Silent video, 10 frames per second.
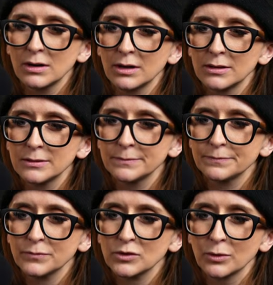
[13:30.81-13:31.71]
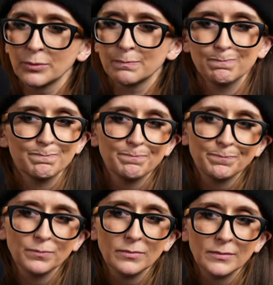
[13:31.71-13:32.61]
Um, so
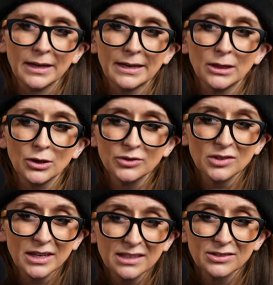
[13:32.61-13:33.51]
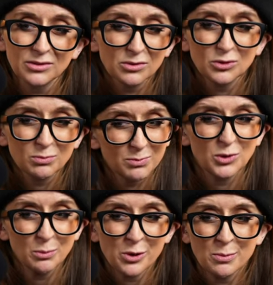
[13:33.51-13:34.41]
it looks like it's
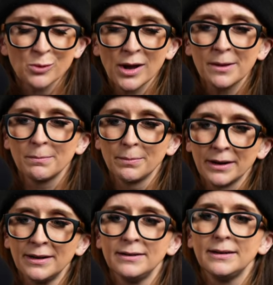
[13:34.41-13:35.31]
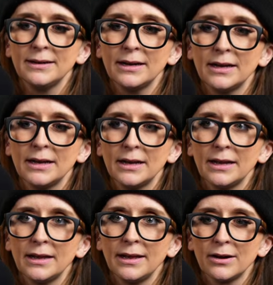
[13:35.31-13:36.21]
super duper wet, but
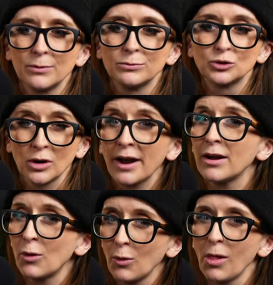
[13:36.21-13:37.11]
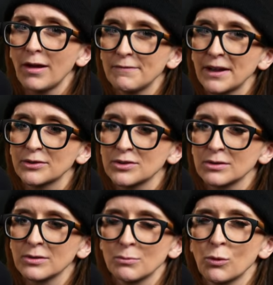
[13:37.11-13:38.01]
it'll dry a whole lot faster
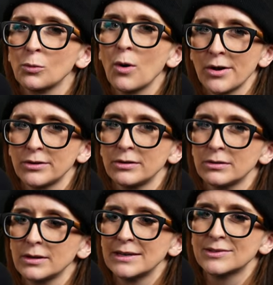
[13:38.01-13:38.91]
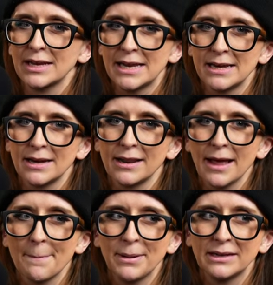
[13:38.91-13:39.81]
the more water is in
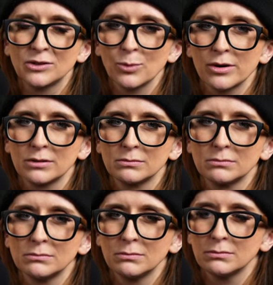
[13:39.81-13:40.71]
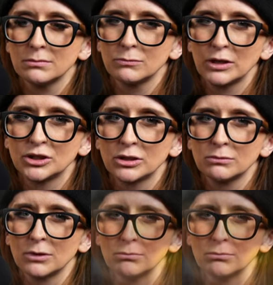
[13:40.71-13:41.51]
that paint to water ratio that uh,